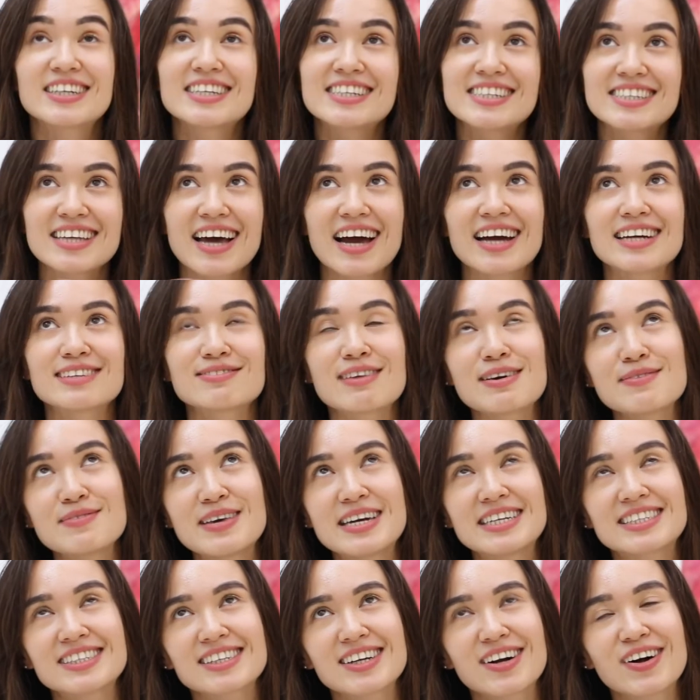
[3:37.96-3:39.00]
designed my
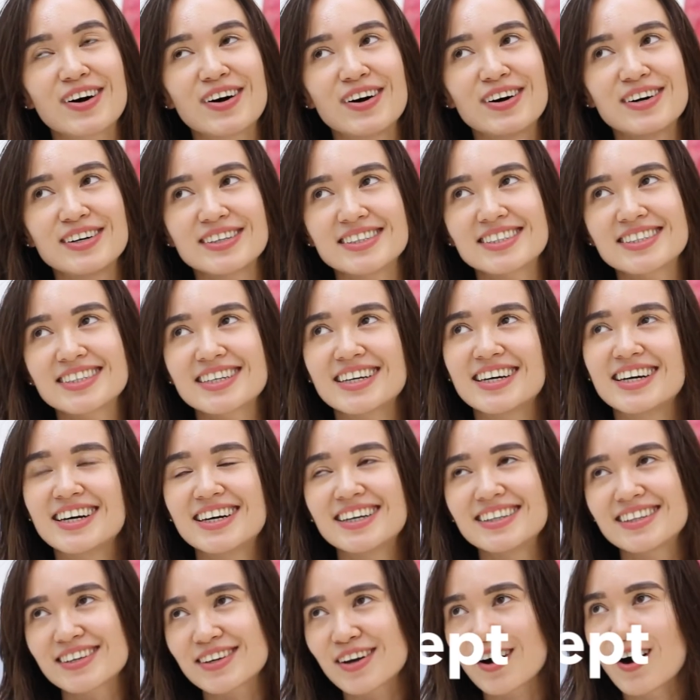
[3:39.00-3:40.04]
major called
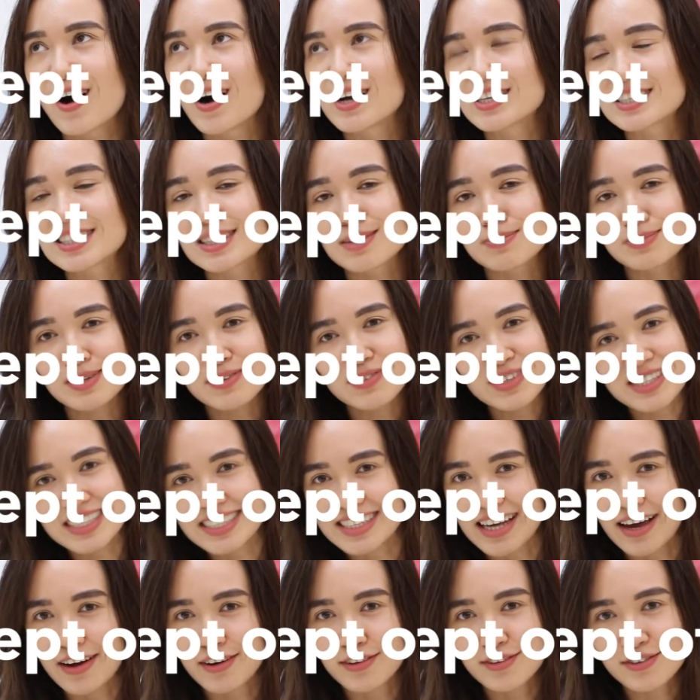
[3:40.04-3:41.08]
The Concept of
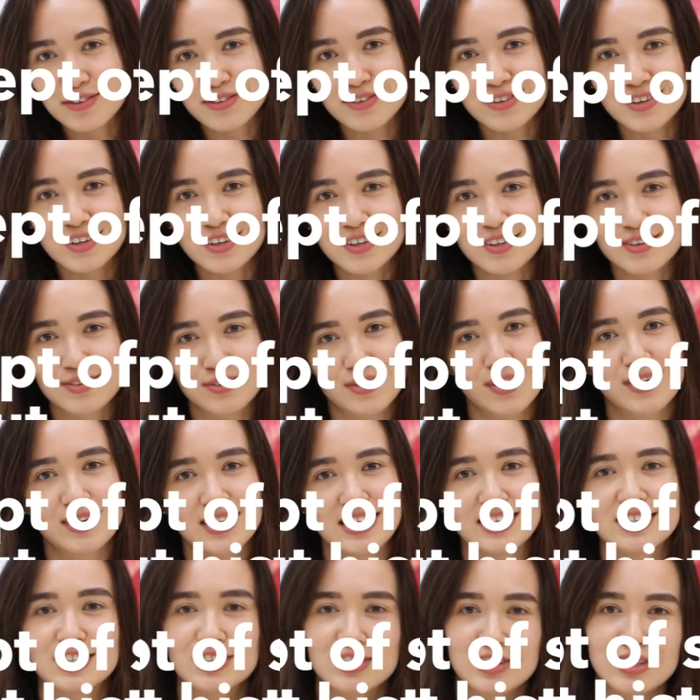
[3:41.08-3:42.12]
Self Throughout
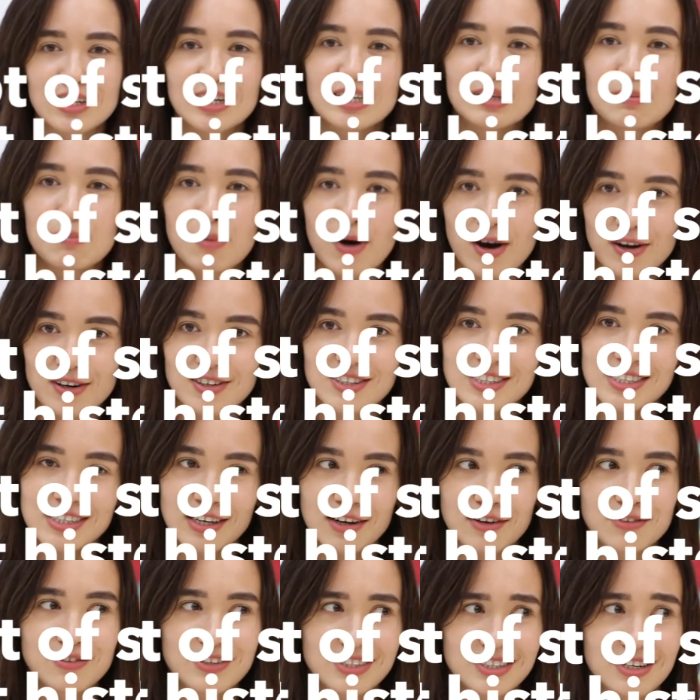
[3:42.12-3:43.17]
History and the Modern
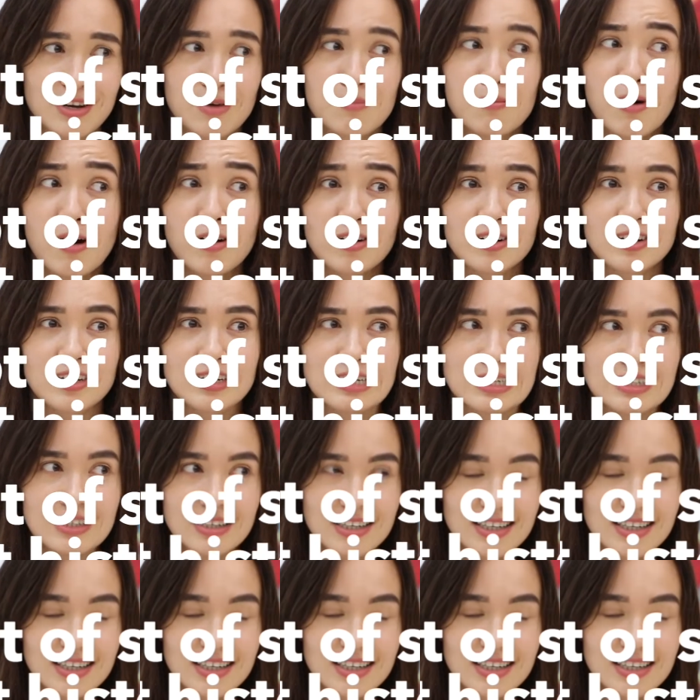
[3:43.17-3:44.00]
Self as a Commodity,